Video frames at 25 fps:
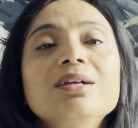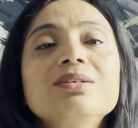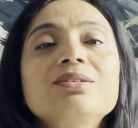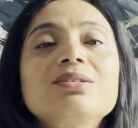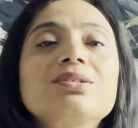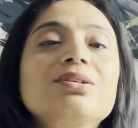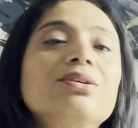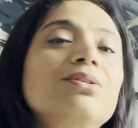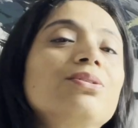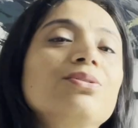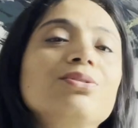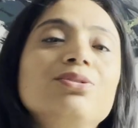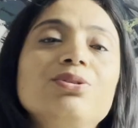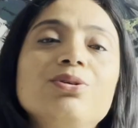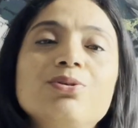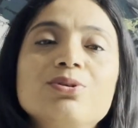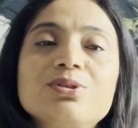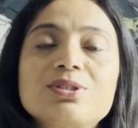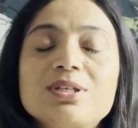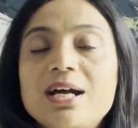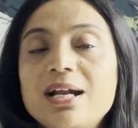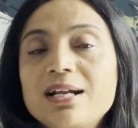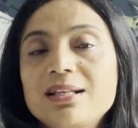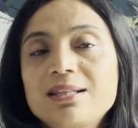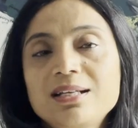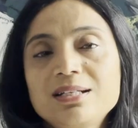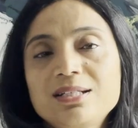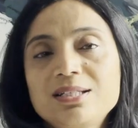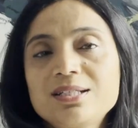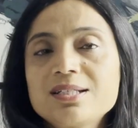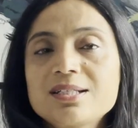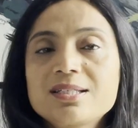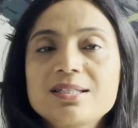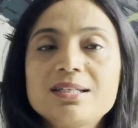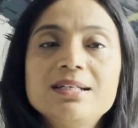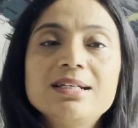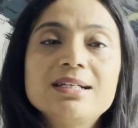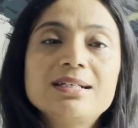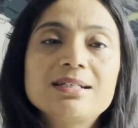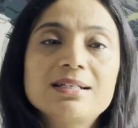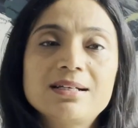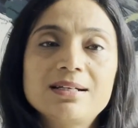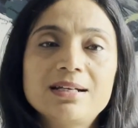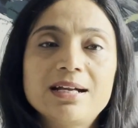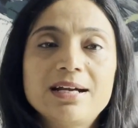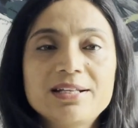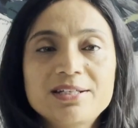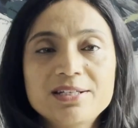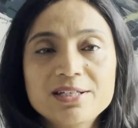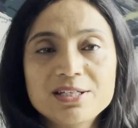So those are the just
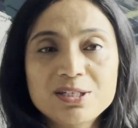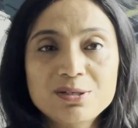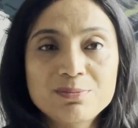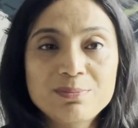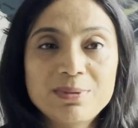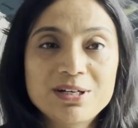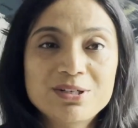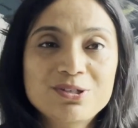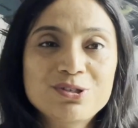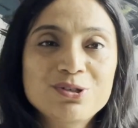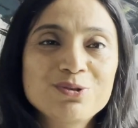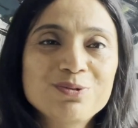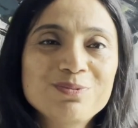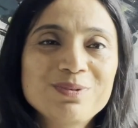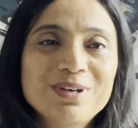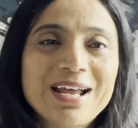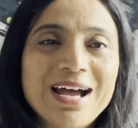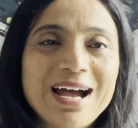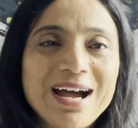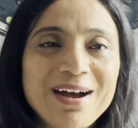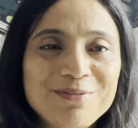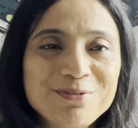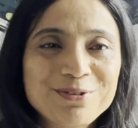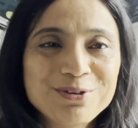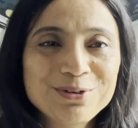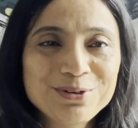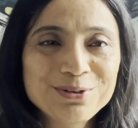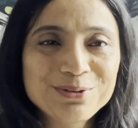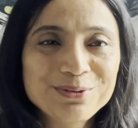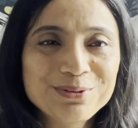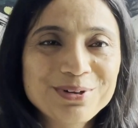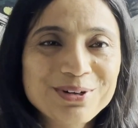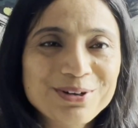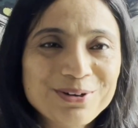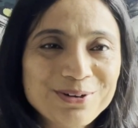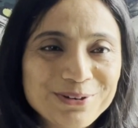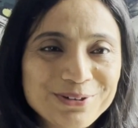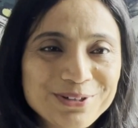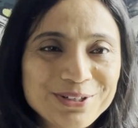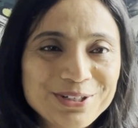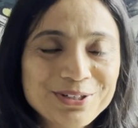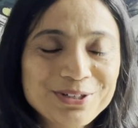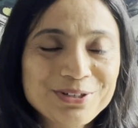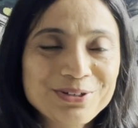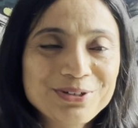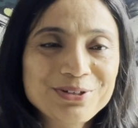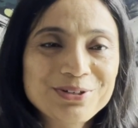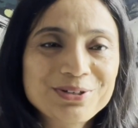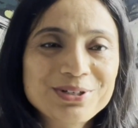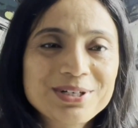little adjustments you will have to do according
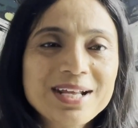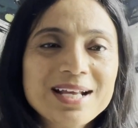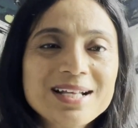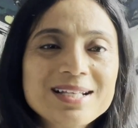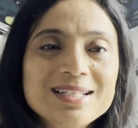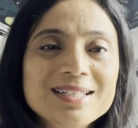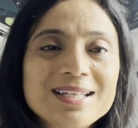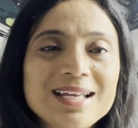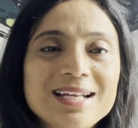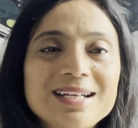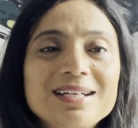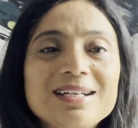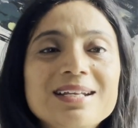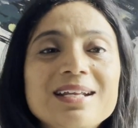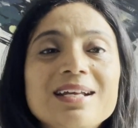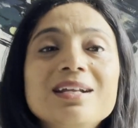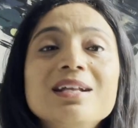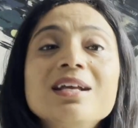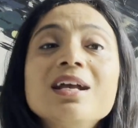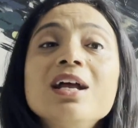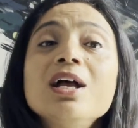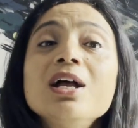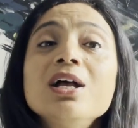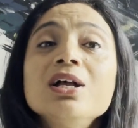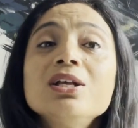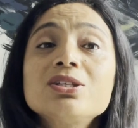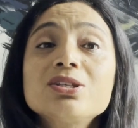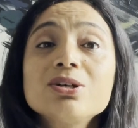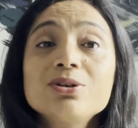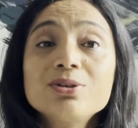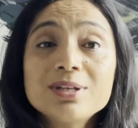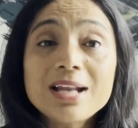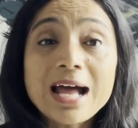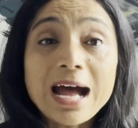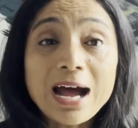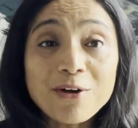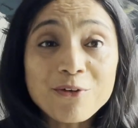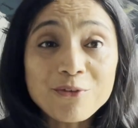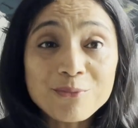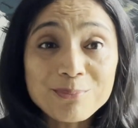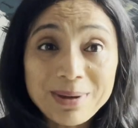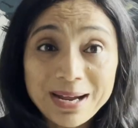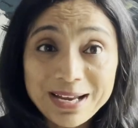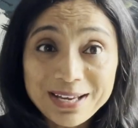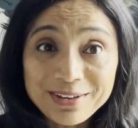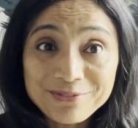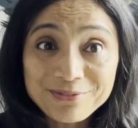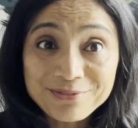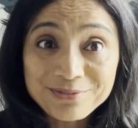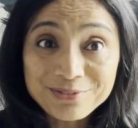to your test center. So now
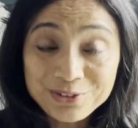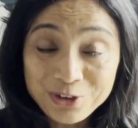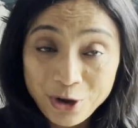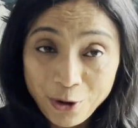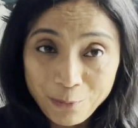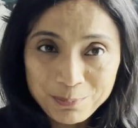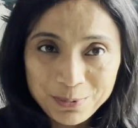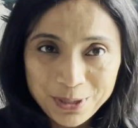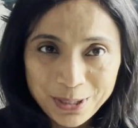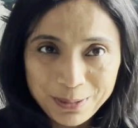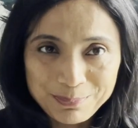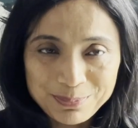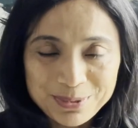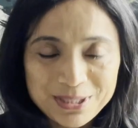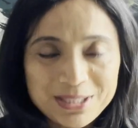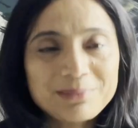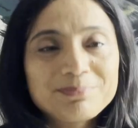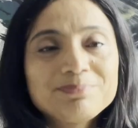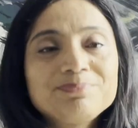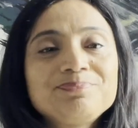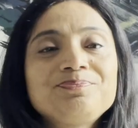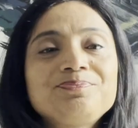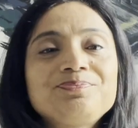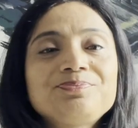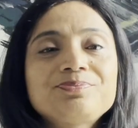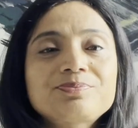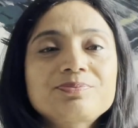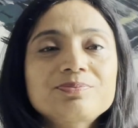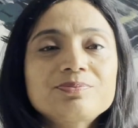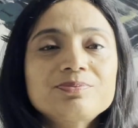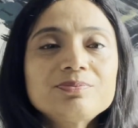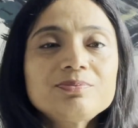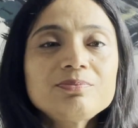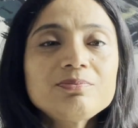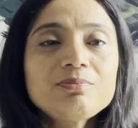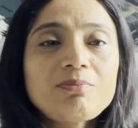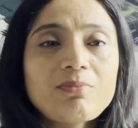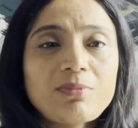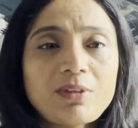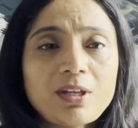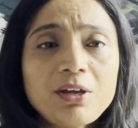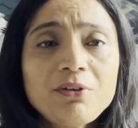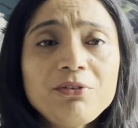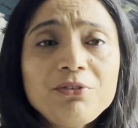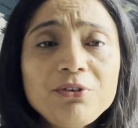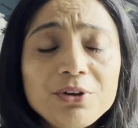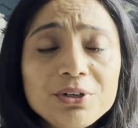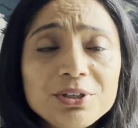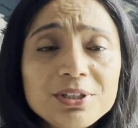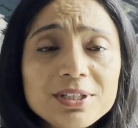my top tips
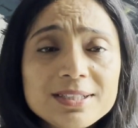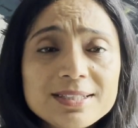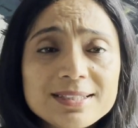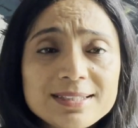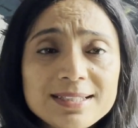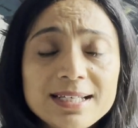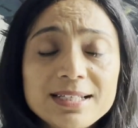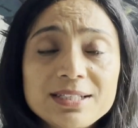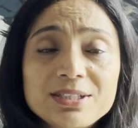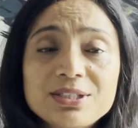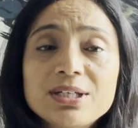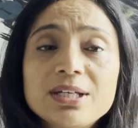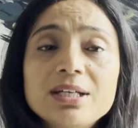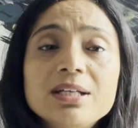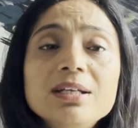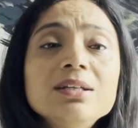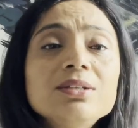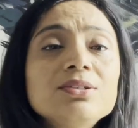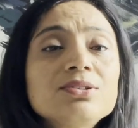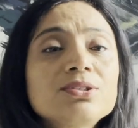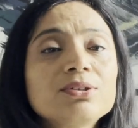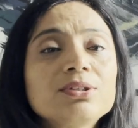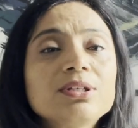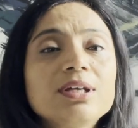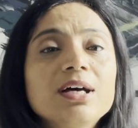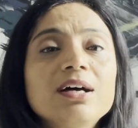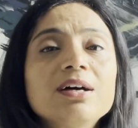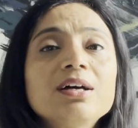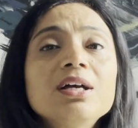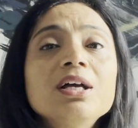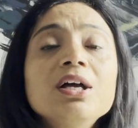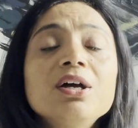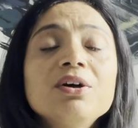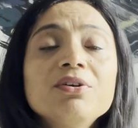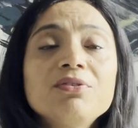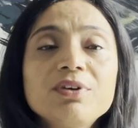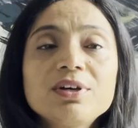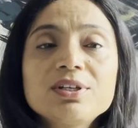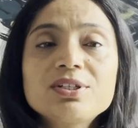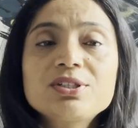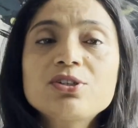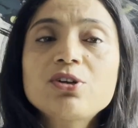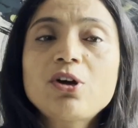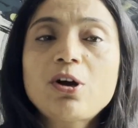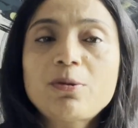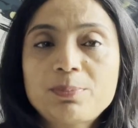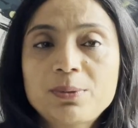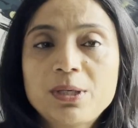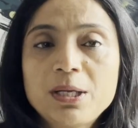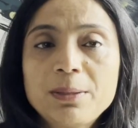for this station. So the first
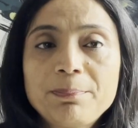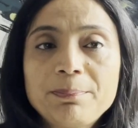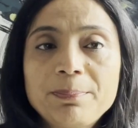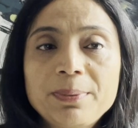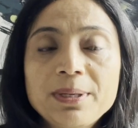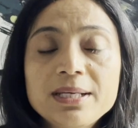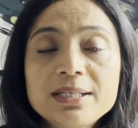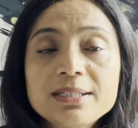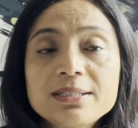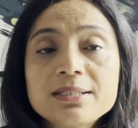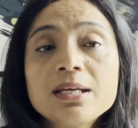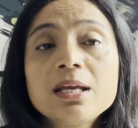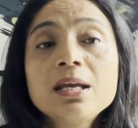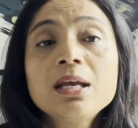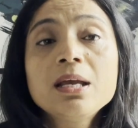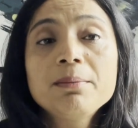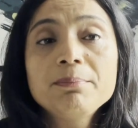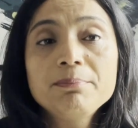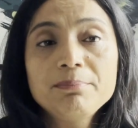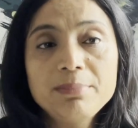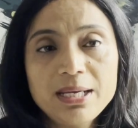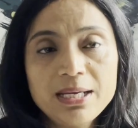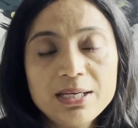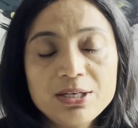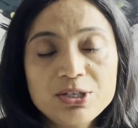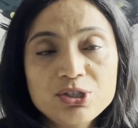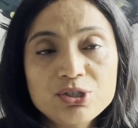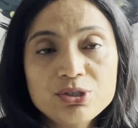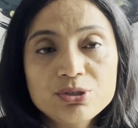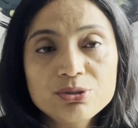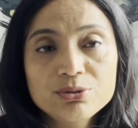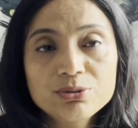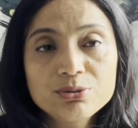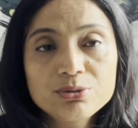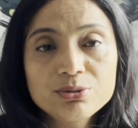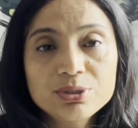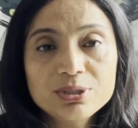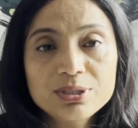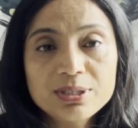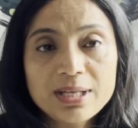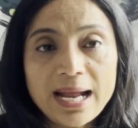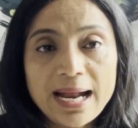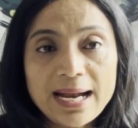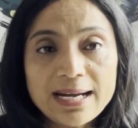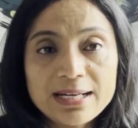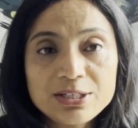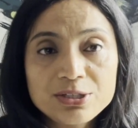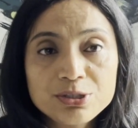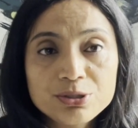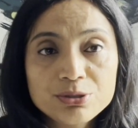top tip is make sure
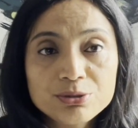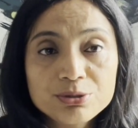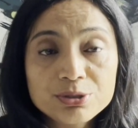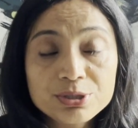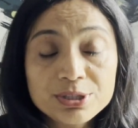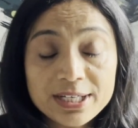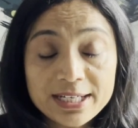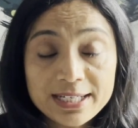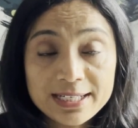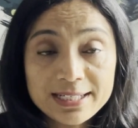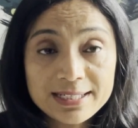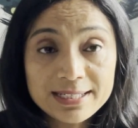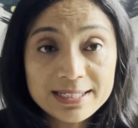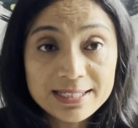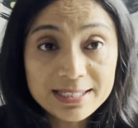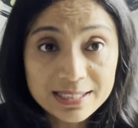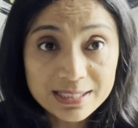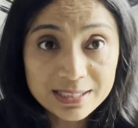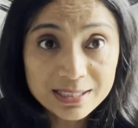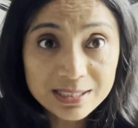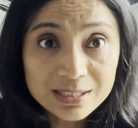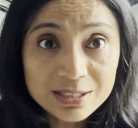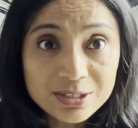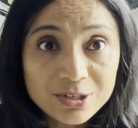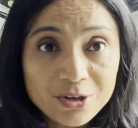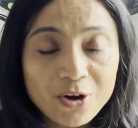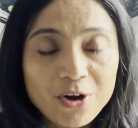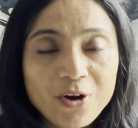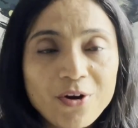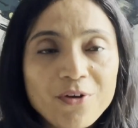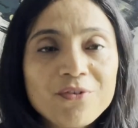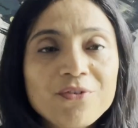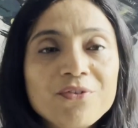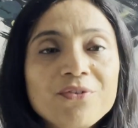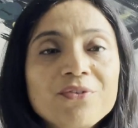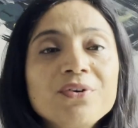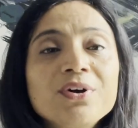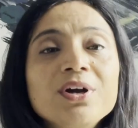that your technique of